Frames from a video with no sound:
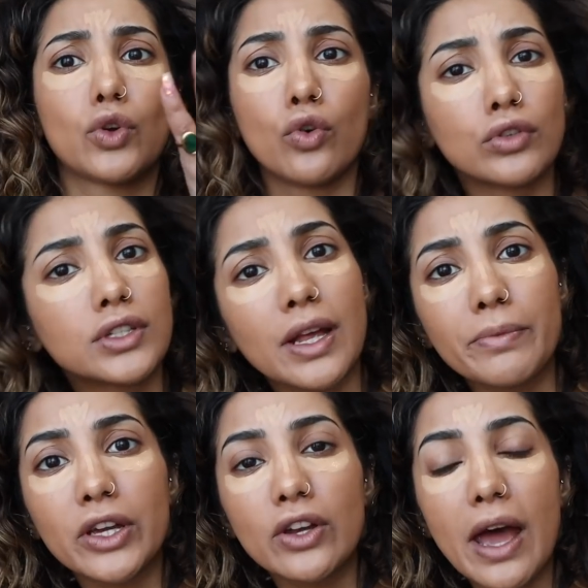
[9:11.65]
Order
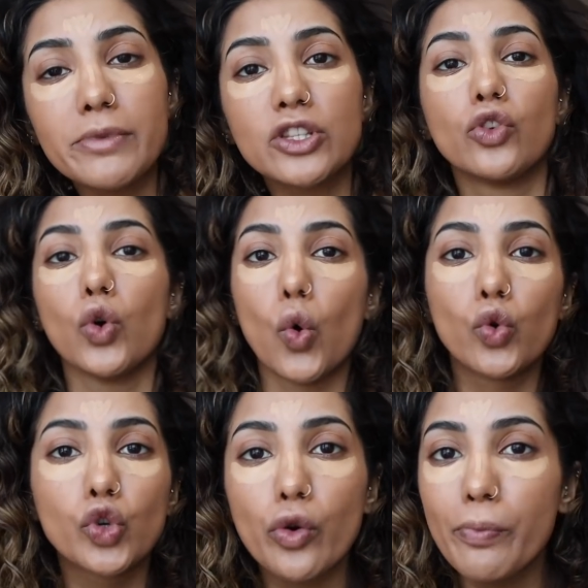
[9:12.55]
something on Amazon.
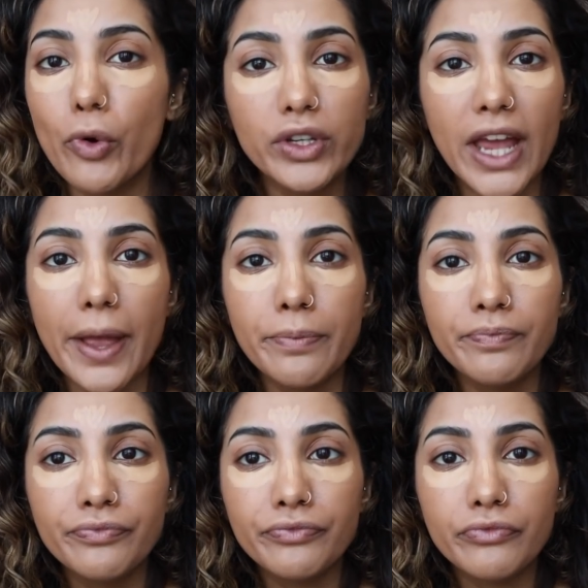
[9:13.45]
Order a board game.
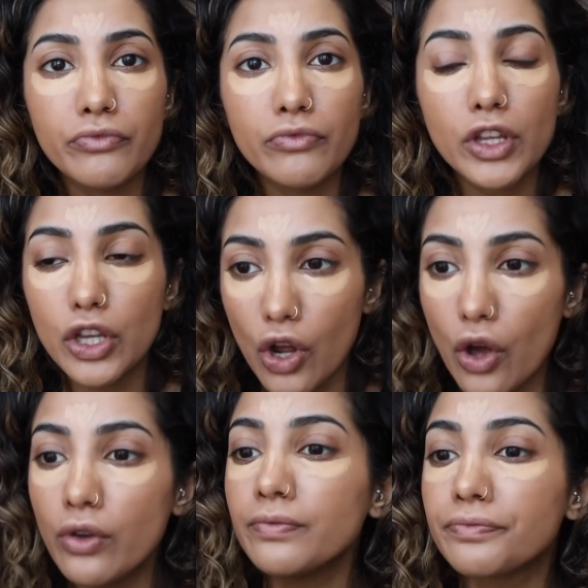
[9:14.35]
You
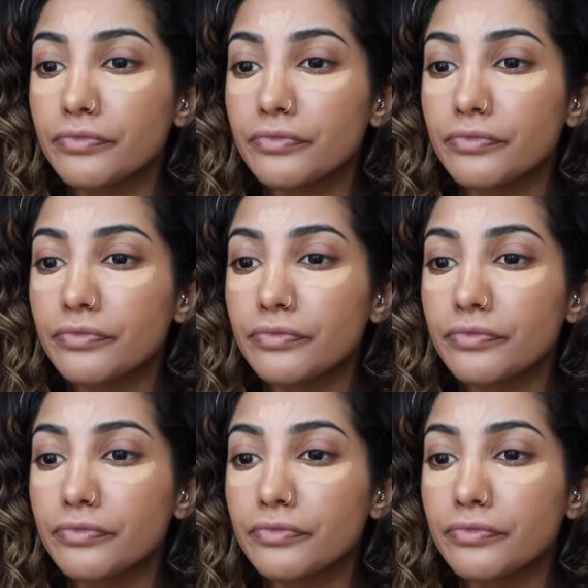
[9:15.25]
know?